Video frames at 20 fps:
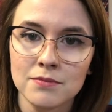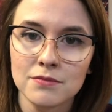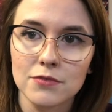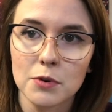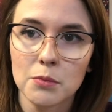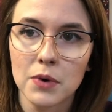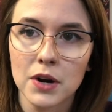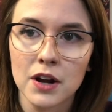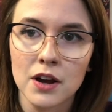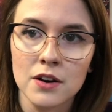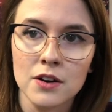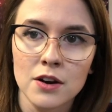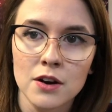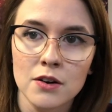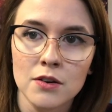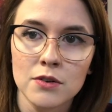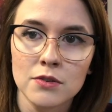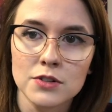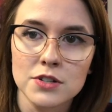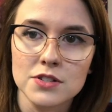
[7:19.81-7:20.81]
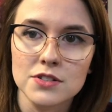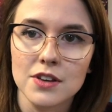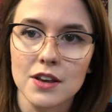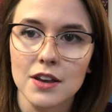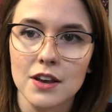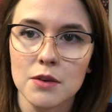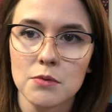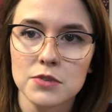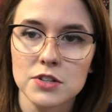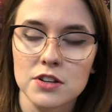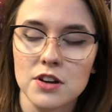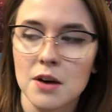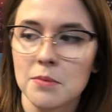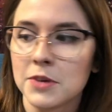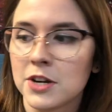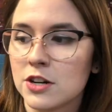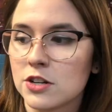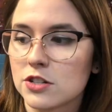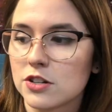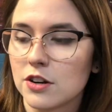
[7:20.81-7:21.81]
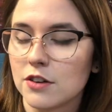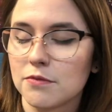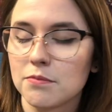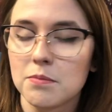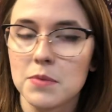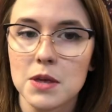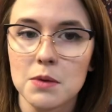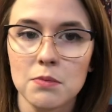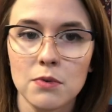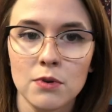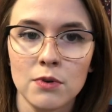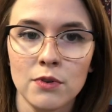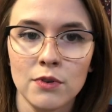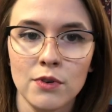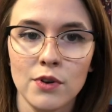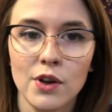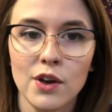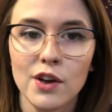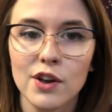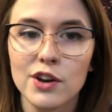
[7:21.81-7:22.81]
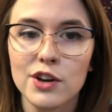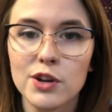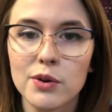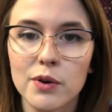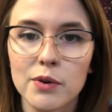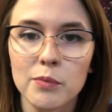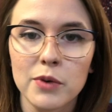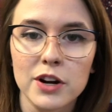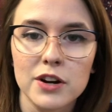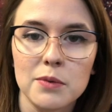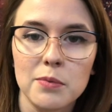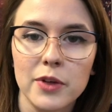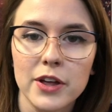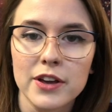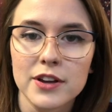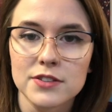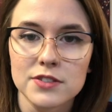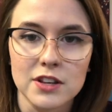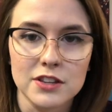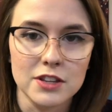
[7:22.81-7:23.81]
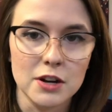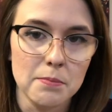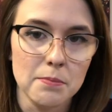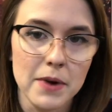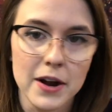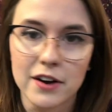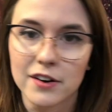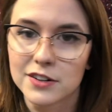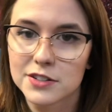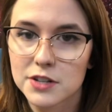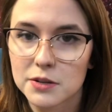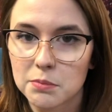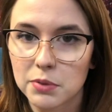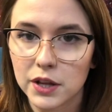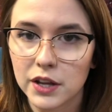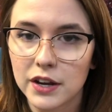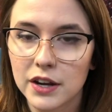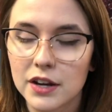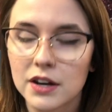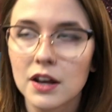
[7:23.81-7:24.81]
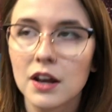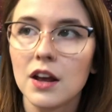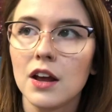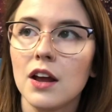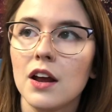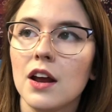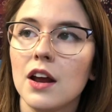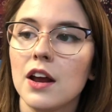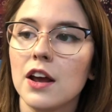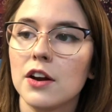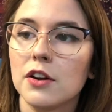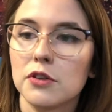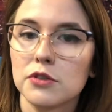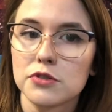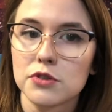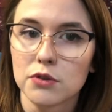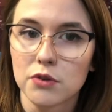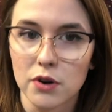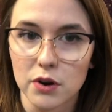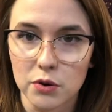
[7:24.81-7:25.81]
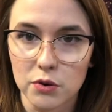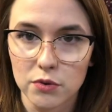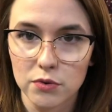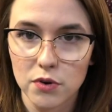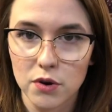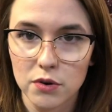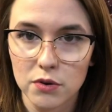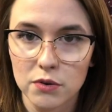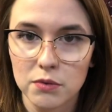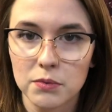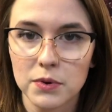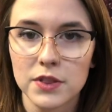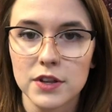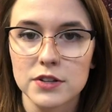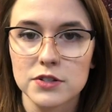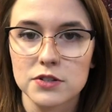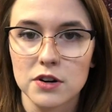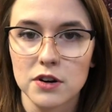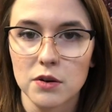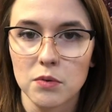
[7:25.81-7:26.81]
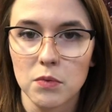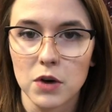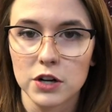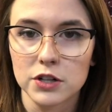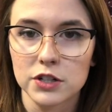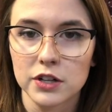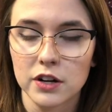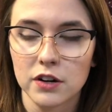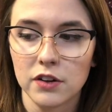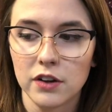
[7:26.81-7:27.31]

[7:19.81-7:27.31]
From what I know, just like it was a combination of people knew it and wanted to play because like their parents had played, and also Critical Role when they started watching it a